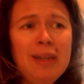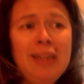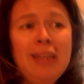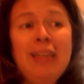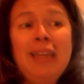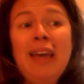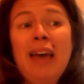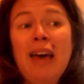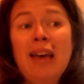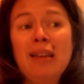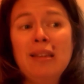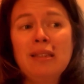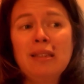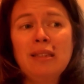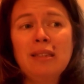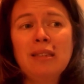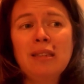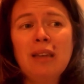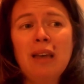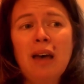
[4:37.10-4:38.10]

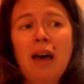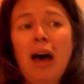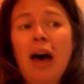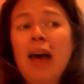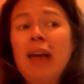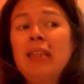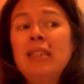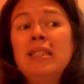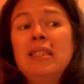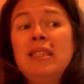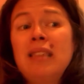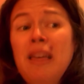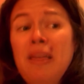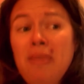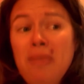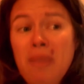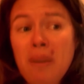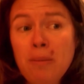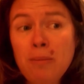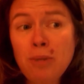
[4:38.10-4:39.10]
Yes, I
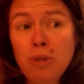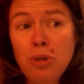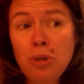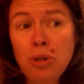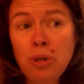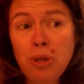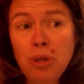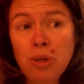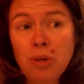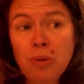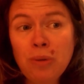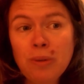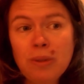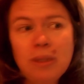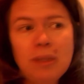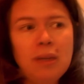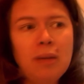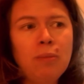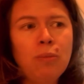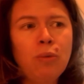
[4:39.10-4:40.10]
sent them to you,
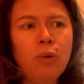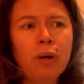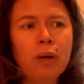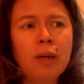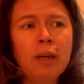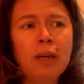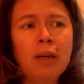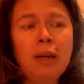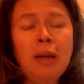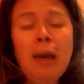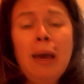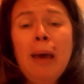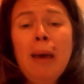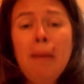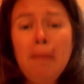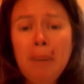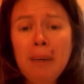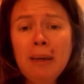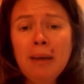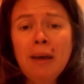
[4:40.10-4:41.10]
said Morgan,
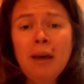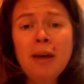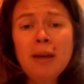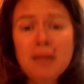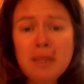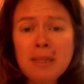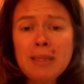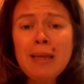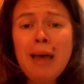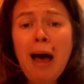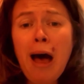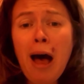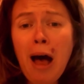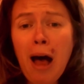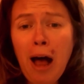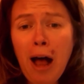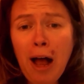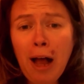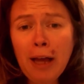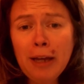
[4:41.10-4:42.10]
because
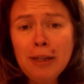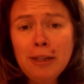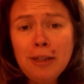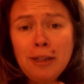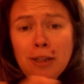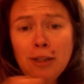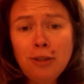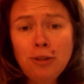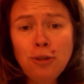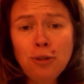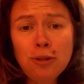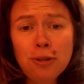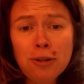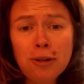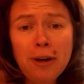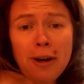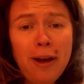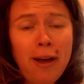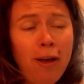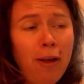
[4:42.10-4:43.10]
I need
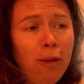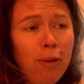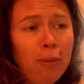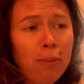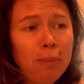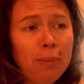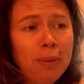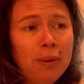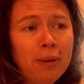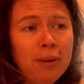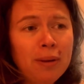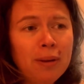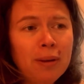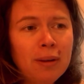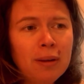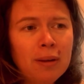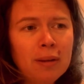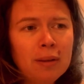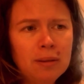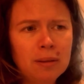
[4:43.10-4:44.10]
your help.
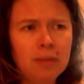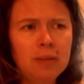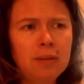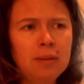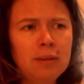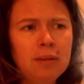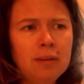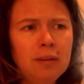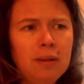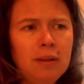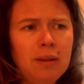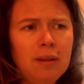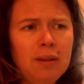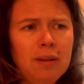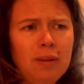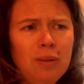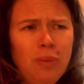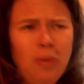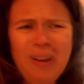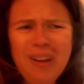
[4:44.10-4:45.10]

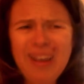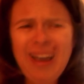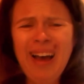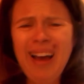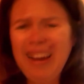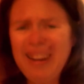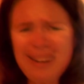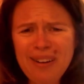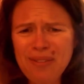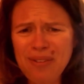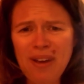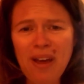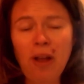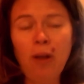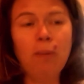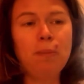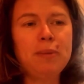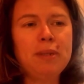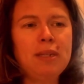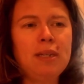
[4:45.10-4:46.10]
What kind of
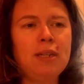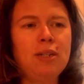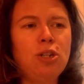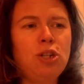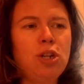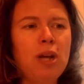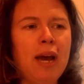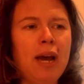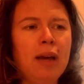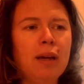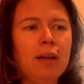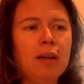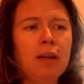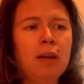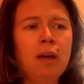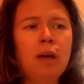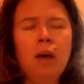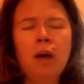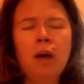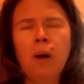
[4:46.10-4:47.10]
help? Said Jack.
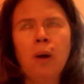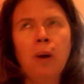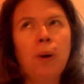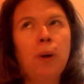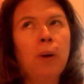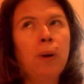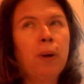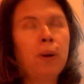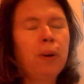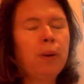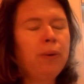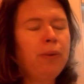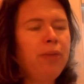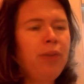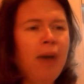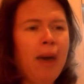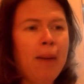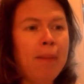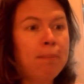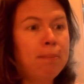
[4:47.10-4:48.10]
Oh,
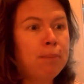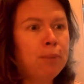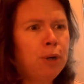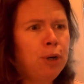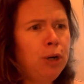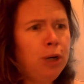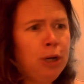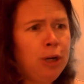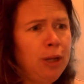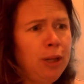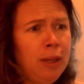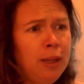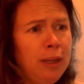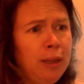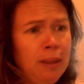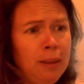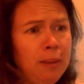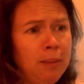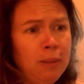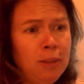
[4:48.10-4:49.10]
that
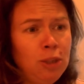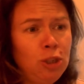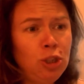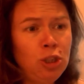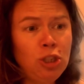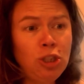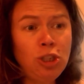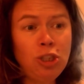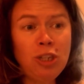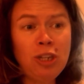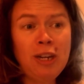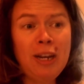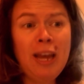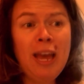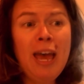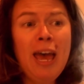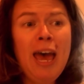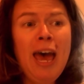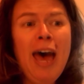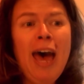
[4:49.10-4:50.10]
Merlin the magician
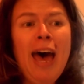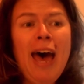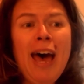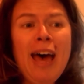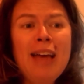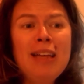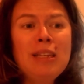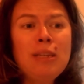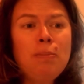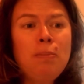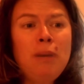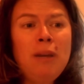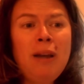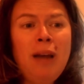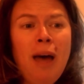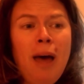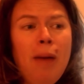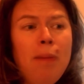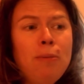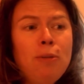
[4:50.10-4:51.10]
has been
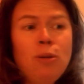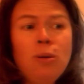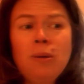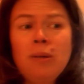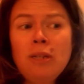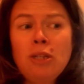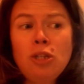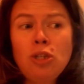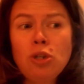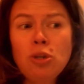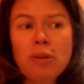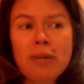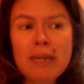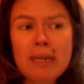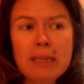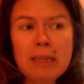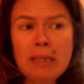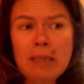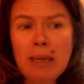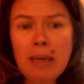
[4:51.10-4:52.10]
up to his
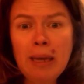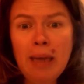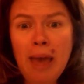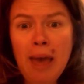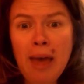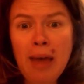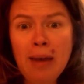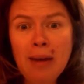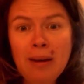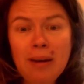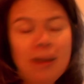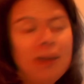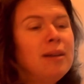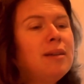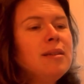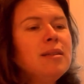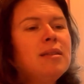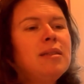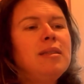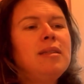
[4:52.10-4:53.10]
tricks again,
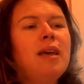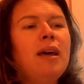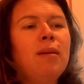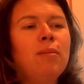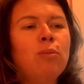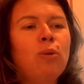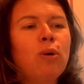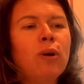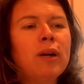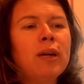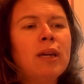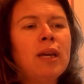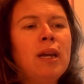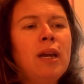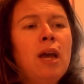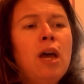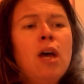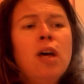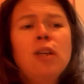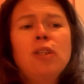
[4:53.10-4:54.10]
said Morgan,
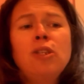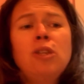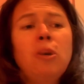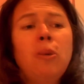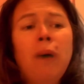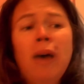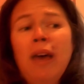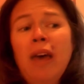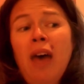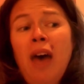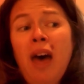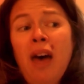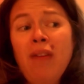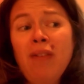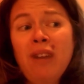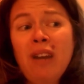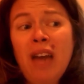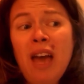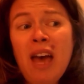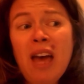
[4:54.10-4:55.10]
so I
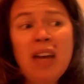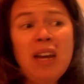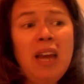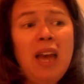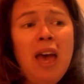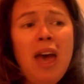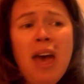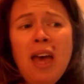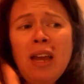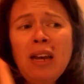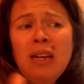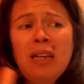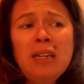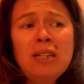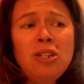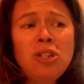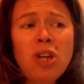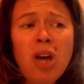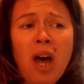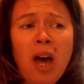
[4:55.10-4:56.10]
haven't had any
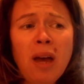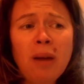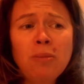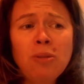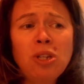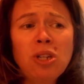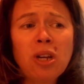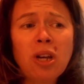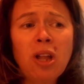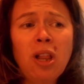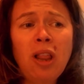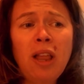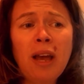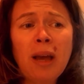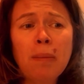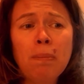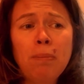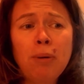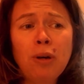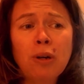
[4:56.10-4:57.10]
time to
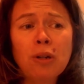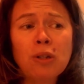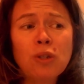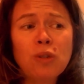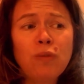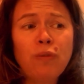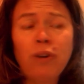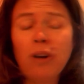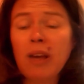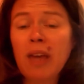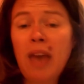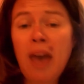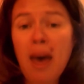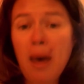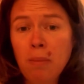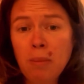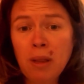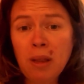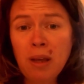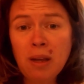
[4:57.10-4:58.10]
collect books for
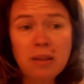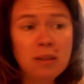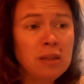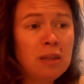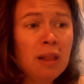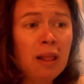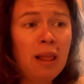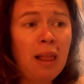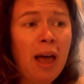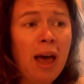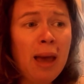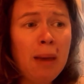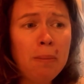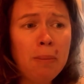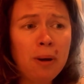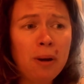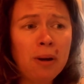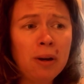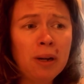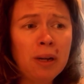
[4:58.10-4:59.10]
Camelot's
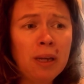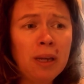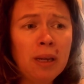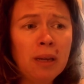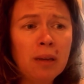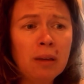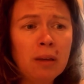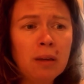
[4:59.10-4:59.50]
library.